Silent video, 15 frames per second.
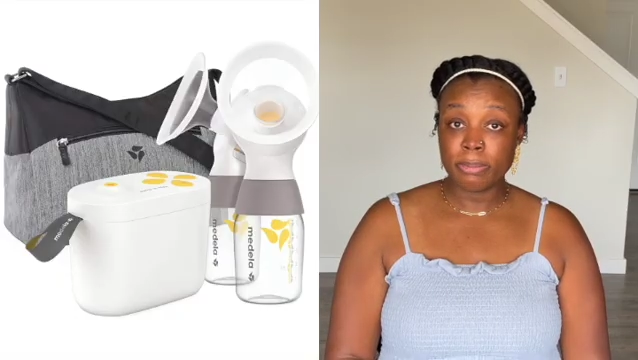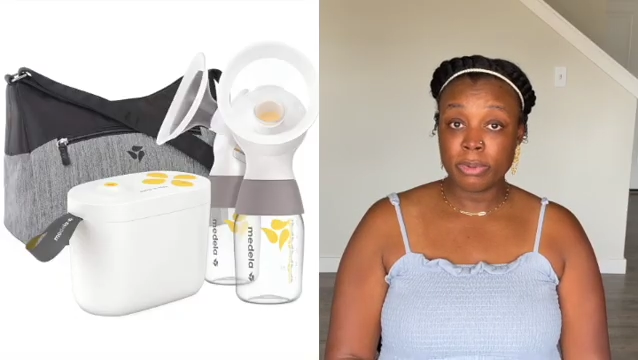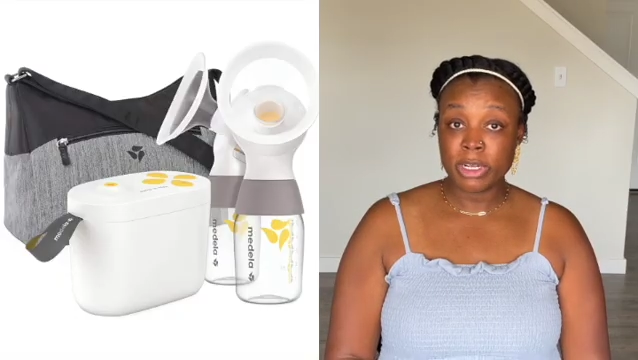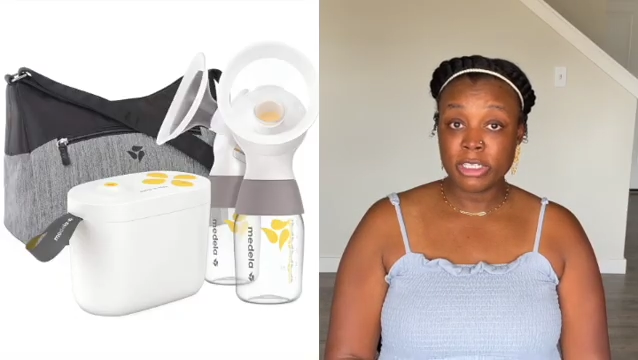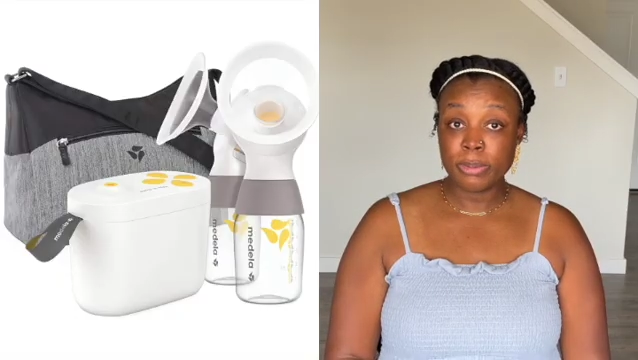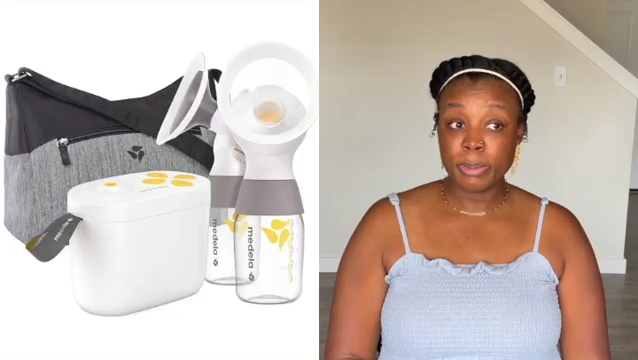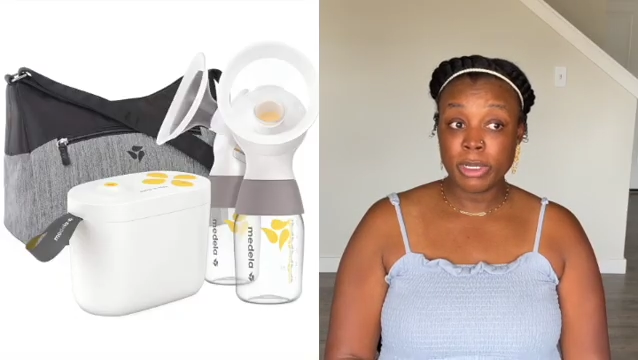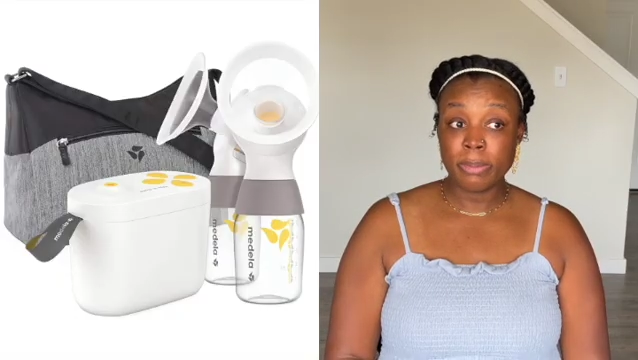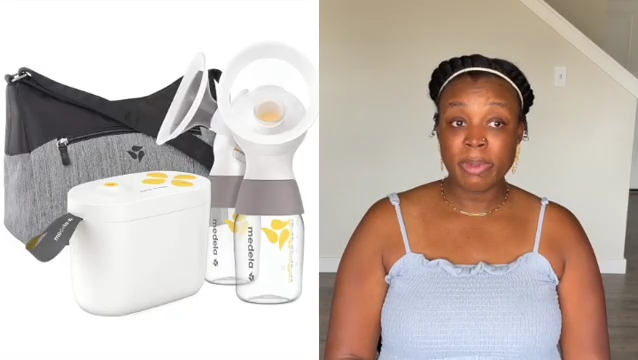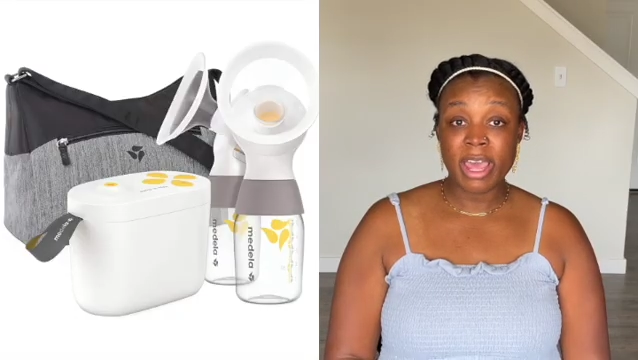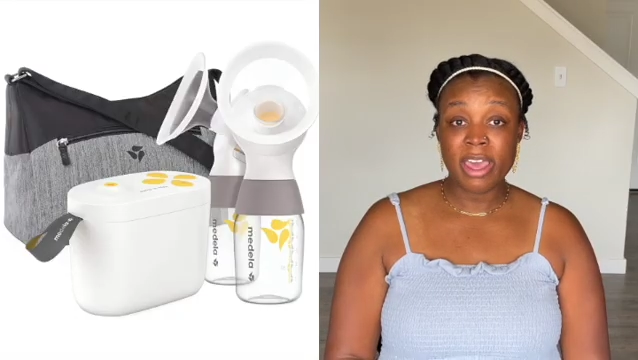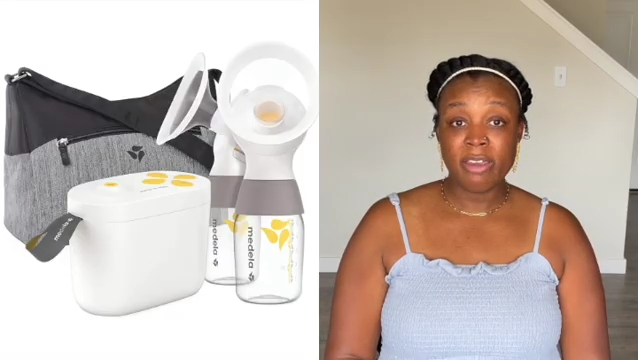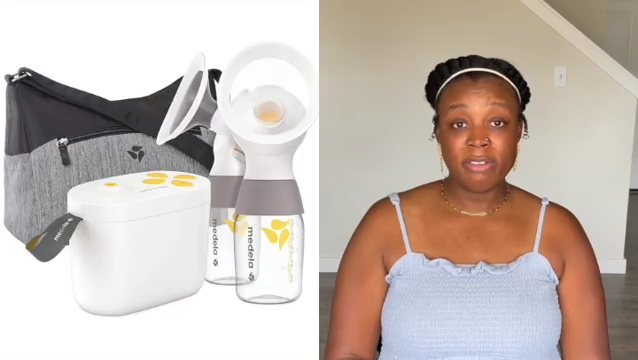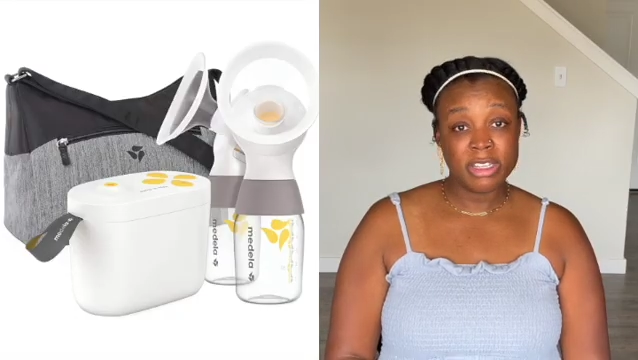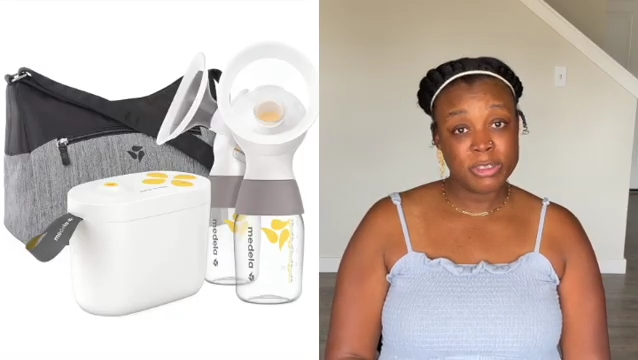breast pump. I
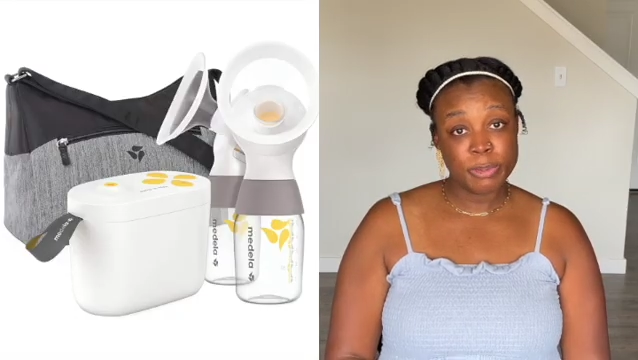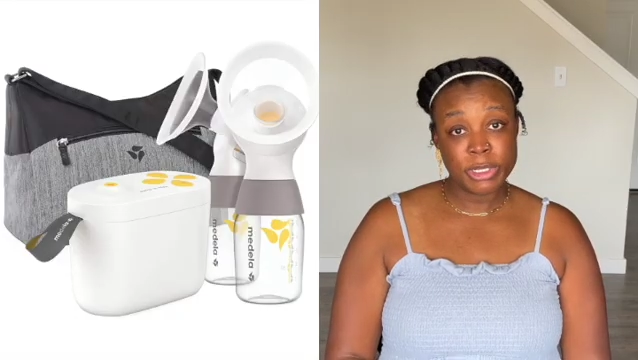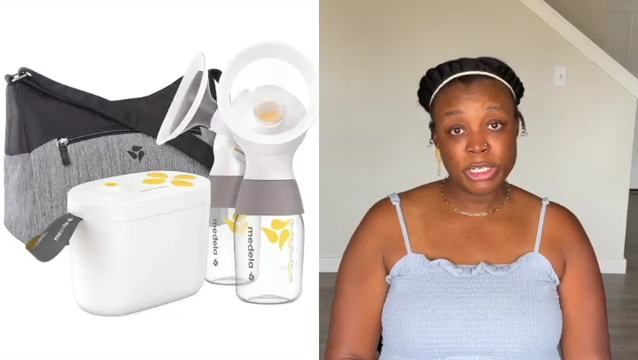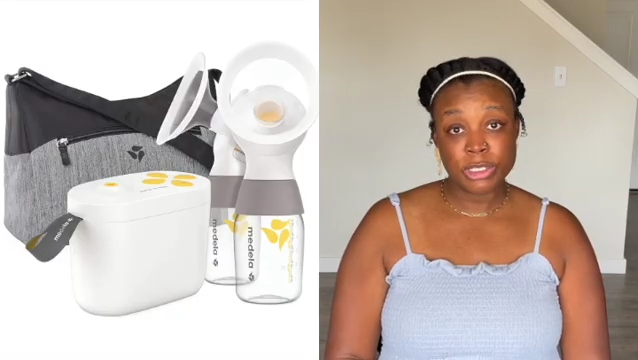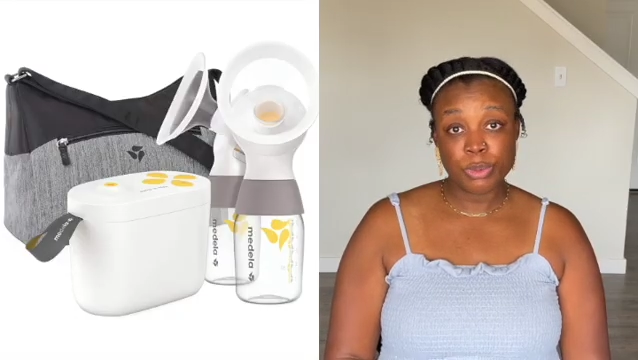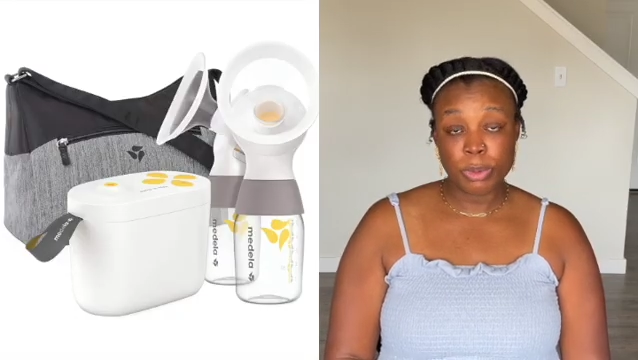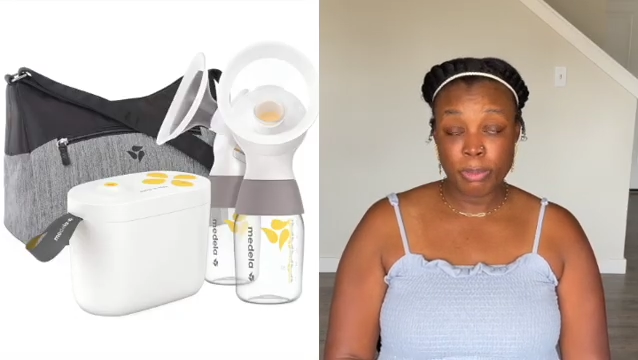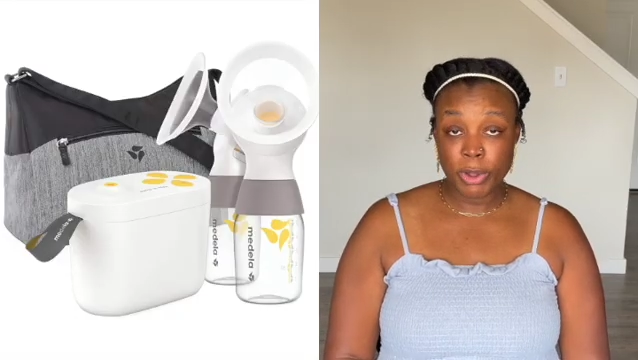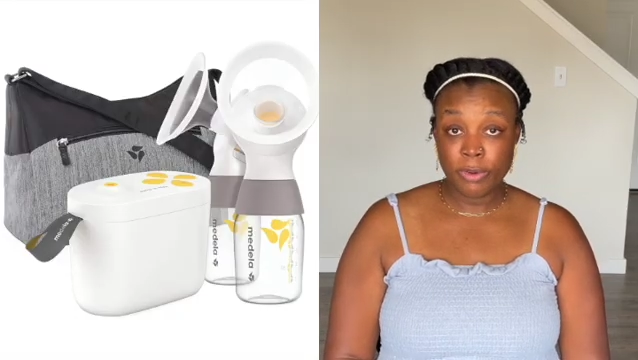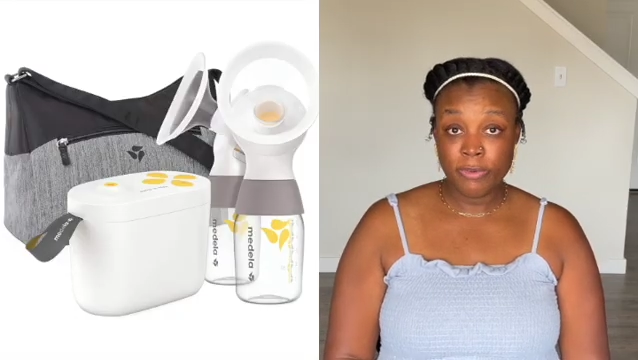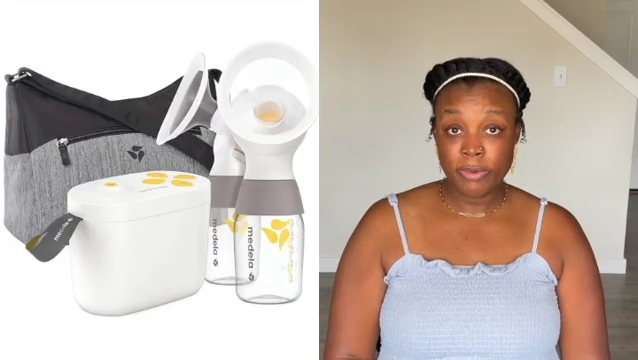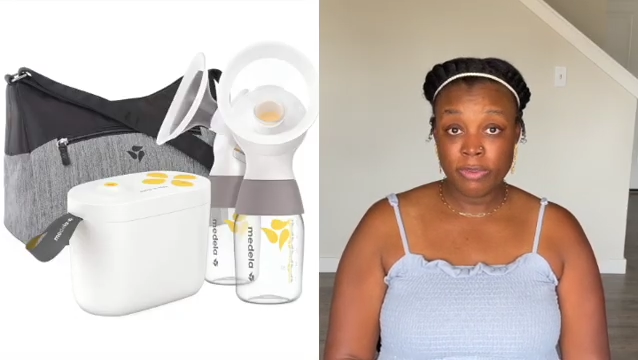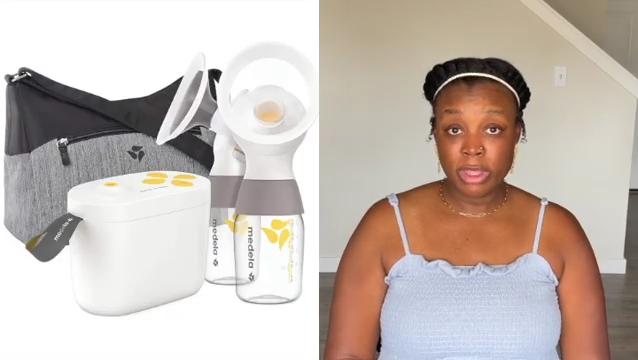have experience with both of